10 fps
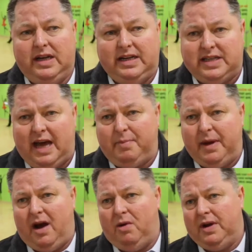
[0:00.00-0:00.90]
He's that
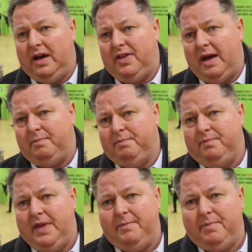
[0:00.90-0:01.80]
bit older,
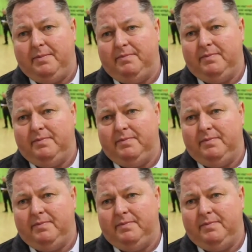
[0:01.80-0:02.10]
that bit